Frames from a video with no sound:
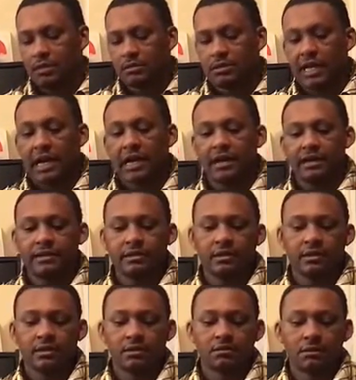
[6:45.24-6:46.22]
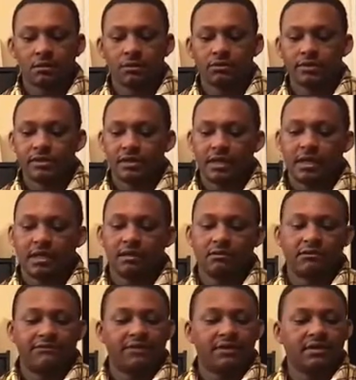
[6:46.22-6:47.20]
Tide agreed that he
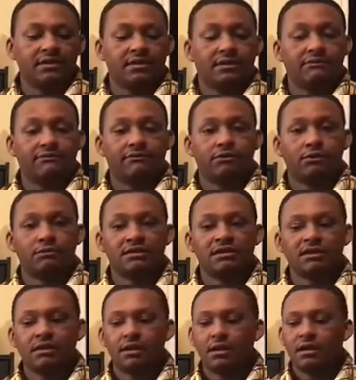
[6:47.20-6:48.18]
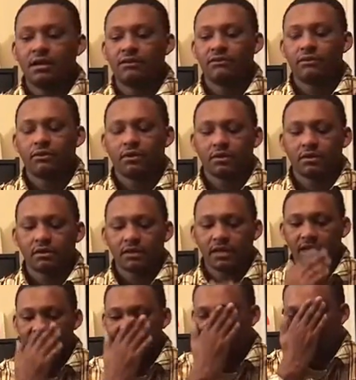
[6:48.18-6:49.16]
would fit it up for me for
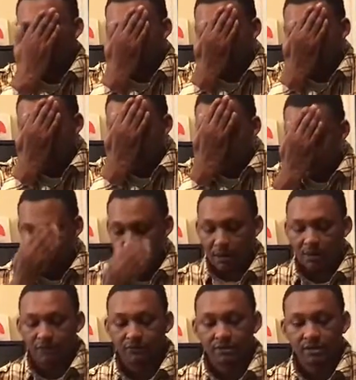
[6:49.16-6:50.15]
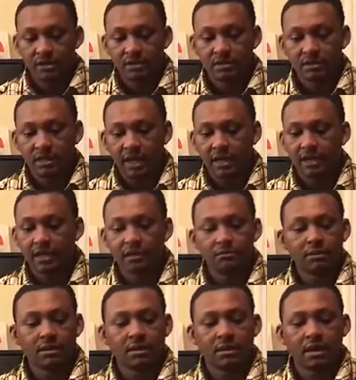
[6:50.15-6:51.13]
a small fee to kind of help
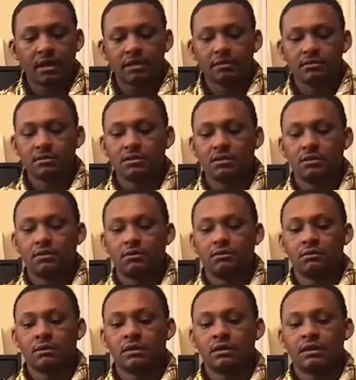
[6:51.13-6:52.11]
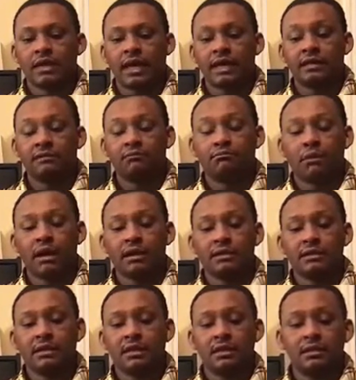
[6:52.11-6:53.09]
me out. So he had a
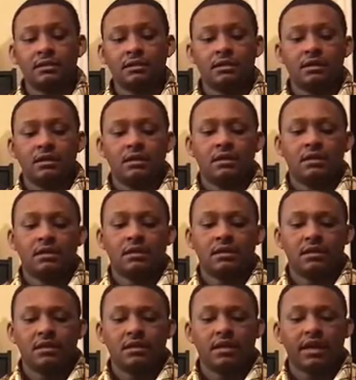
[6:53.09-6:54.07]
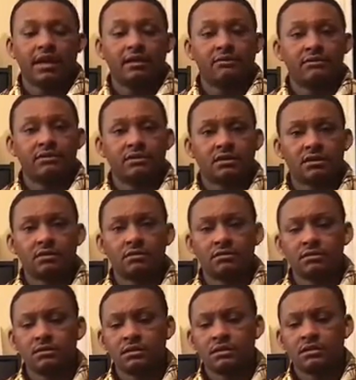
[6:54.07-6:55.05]
bike that he had of his
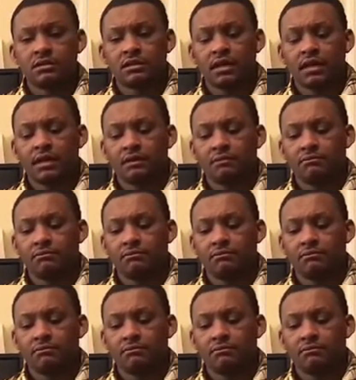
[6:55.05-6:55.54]
own. It's a